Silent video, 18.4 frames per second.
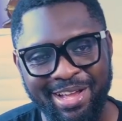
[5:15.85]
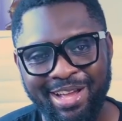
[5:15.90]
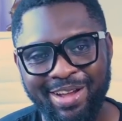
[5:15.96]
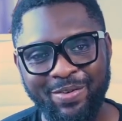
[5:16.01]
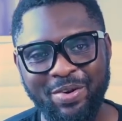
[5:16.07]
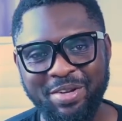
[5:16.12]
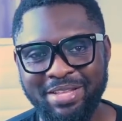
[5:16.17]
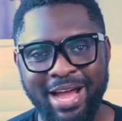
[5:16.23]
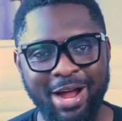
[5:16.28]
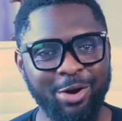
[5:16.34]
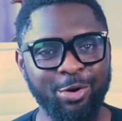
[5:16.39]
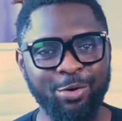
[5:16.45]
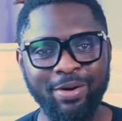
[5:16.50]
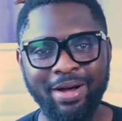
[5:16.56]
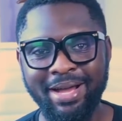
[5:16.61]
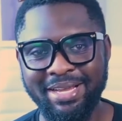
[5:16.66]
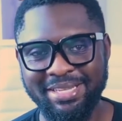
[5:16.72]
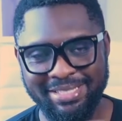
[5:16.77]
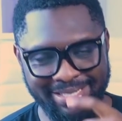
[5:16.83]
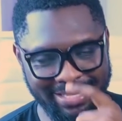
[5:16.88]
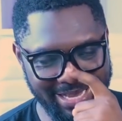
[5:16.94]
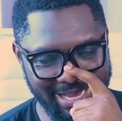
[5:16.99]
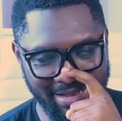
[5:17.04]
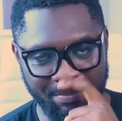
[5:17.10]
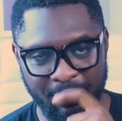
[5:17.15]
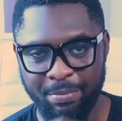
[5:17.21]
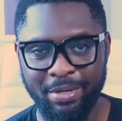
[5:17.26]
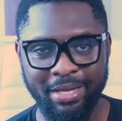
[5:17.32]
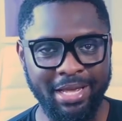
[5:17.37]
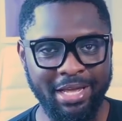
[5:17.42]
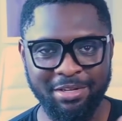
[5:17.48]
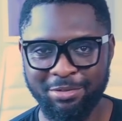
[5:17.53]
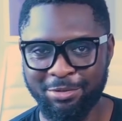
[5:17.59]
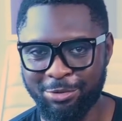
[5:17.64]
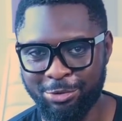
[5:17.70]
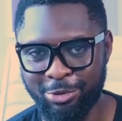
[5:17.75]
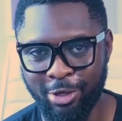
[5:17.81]
with ROIs, people are
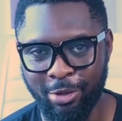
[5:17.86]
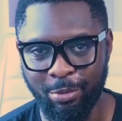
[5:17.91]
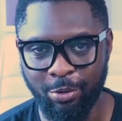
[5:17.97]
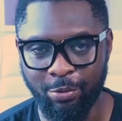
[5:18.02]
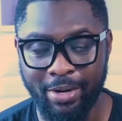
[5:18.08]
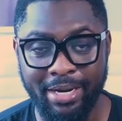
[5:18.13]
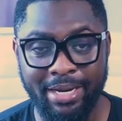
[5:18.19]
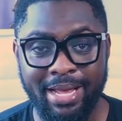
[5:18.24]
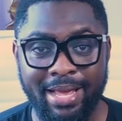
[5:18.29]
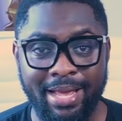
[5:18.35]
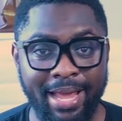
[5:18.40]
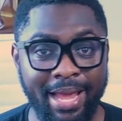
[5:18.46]
getting into trouble, right?